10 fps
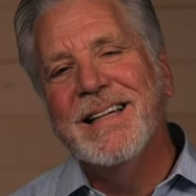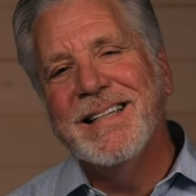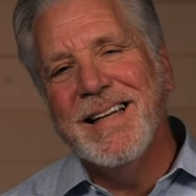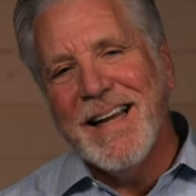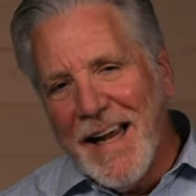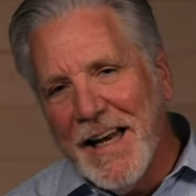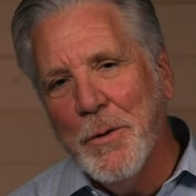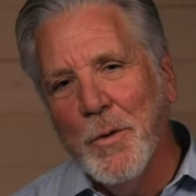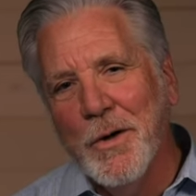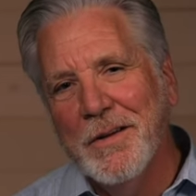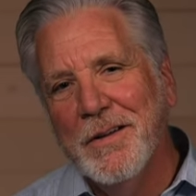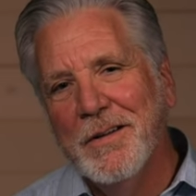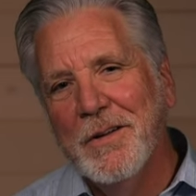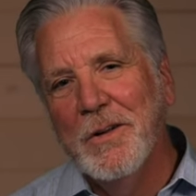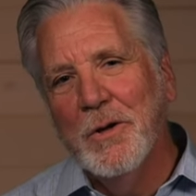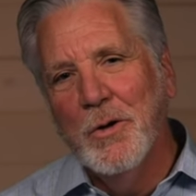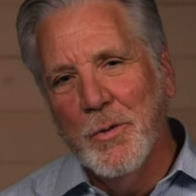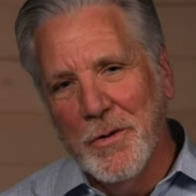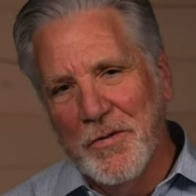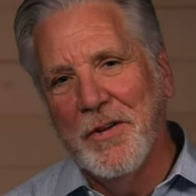to anyone who
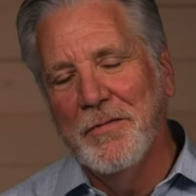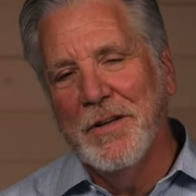will receive